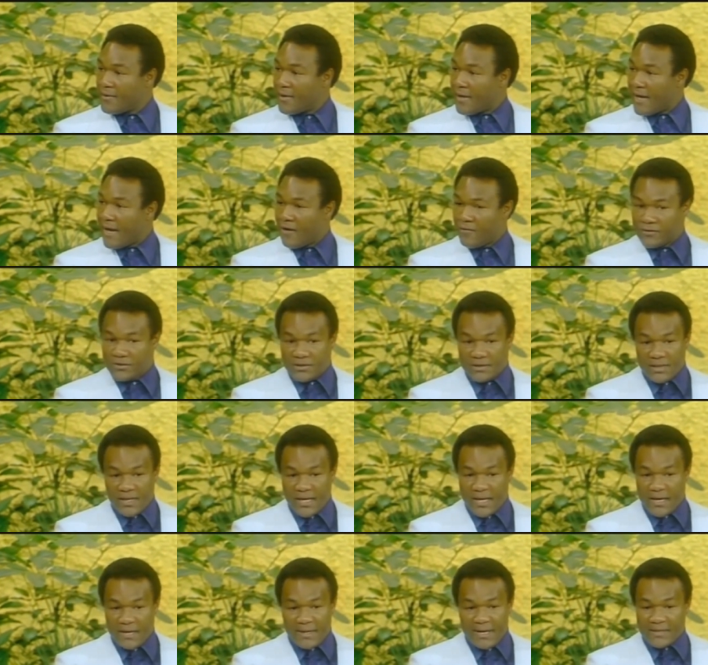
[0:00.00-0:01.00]
I was
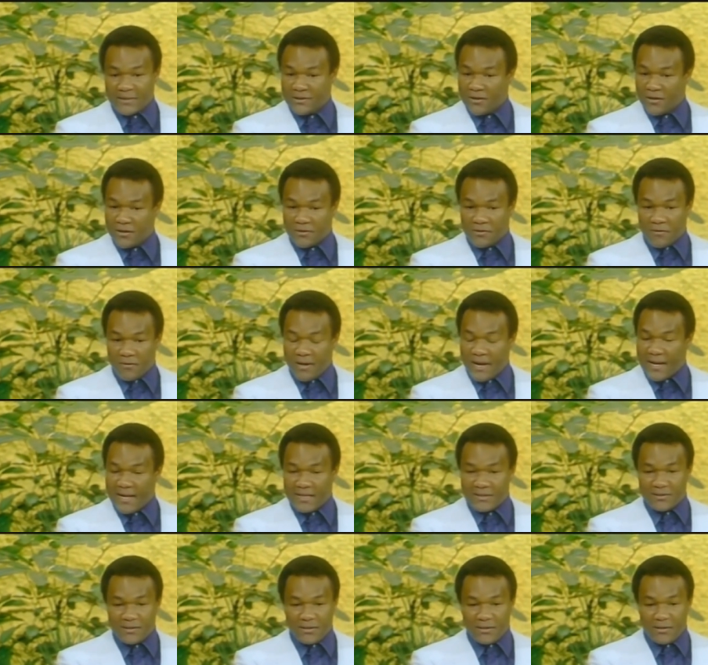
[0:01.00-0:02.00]
dead, and I started crying. I
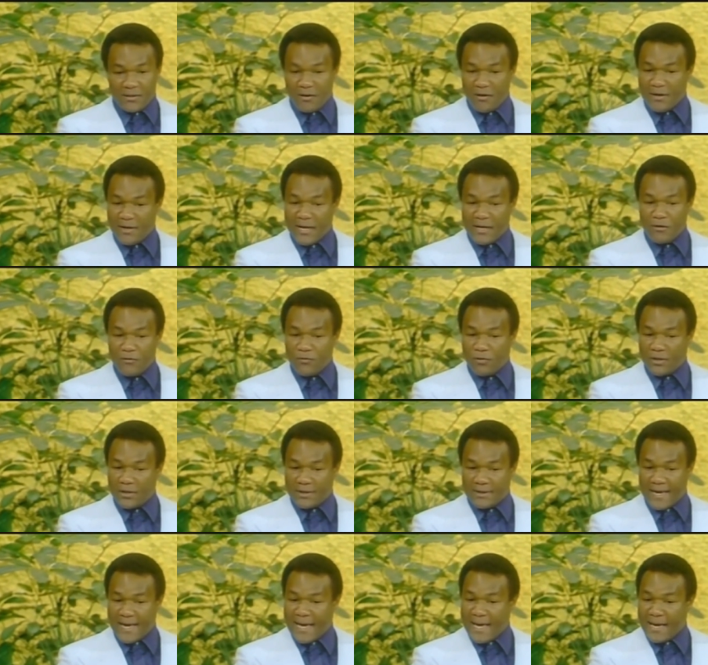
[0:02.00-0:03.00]
said, Lord, I don't want to
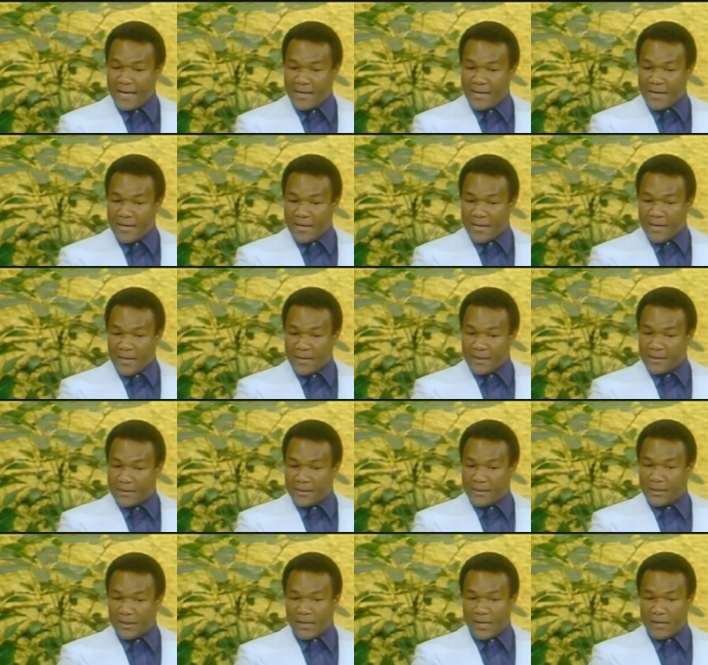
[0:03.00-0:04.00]
die,
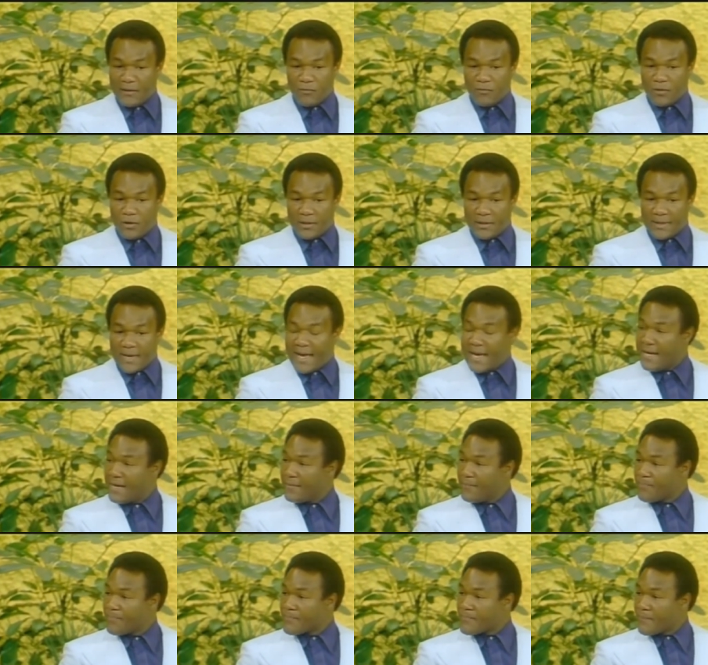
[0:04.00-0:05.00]
and I don't want to die.
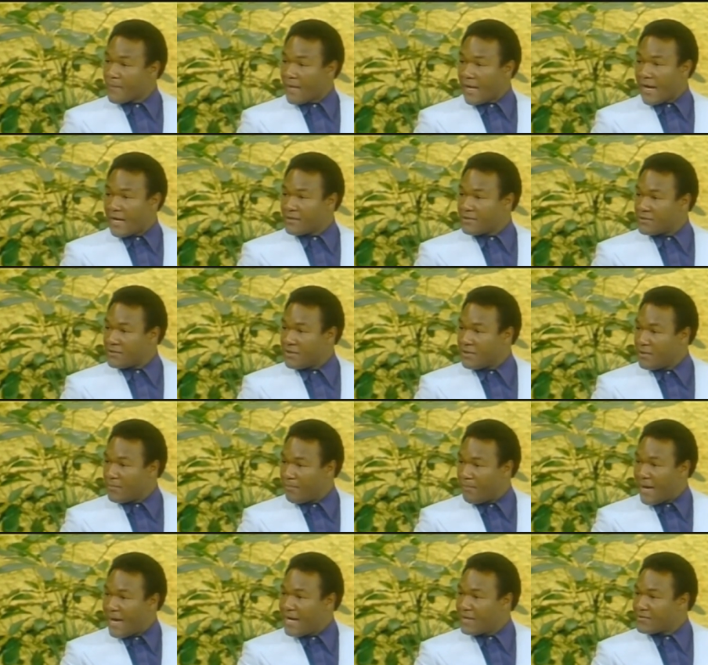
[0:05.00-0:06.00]
I can still
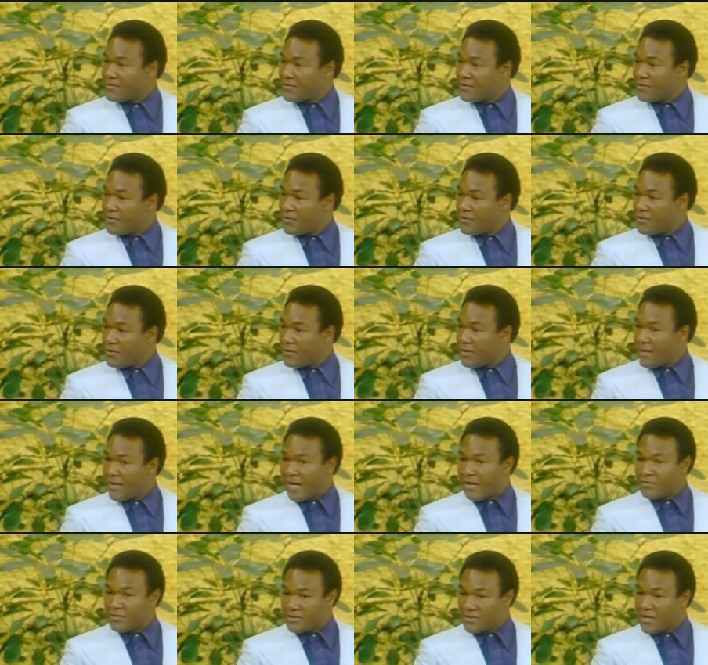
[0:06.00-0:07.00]
box, and I
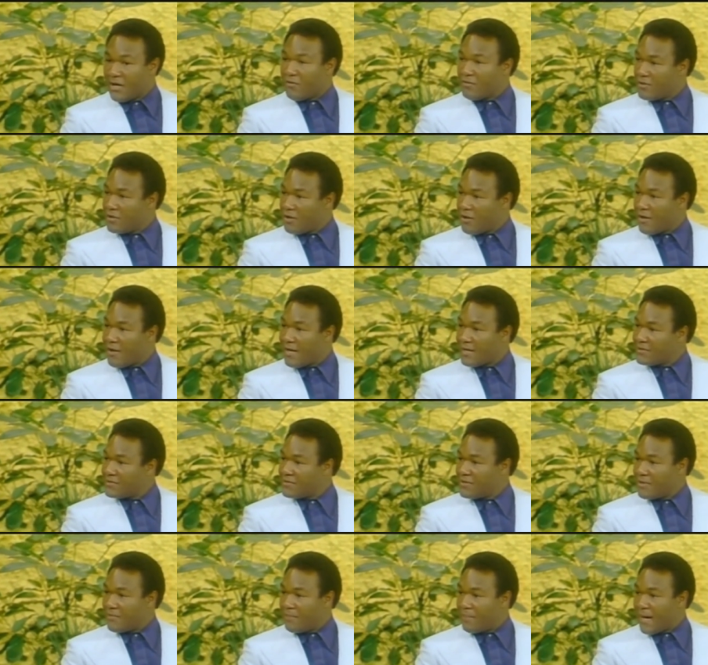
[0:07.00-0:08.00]
was just talking to God. I can
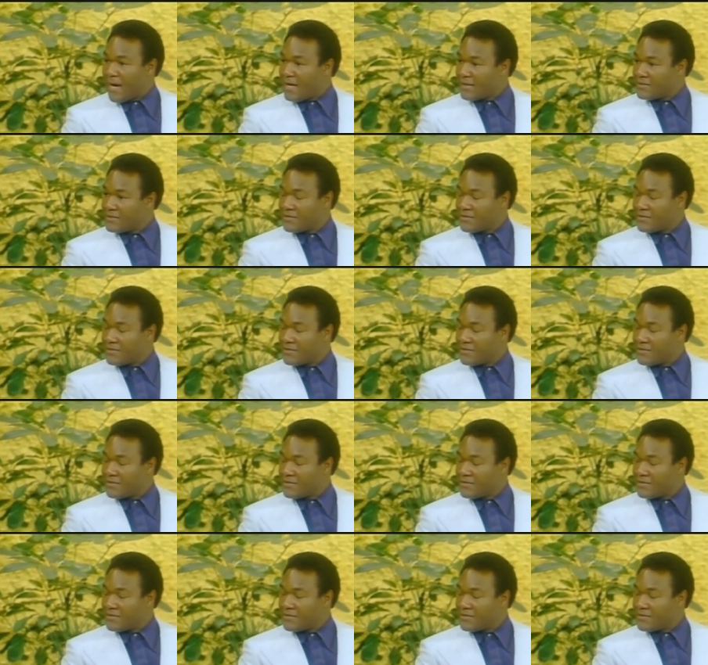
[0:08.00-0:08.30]
still box. He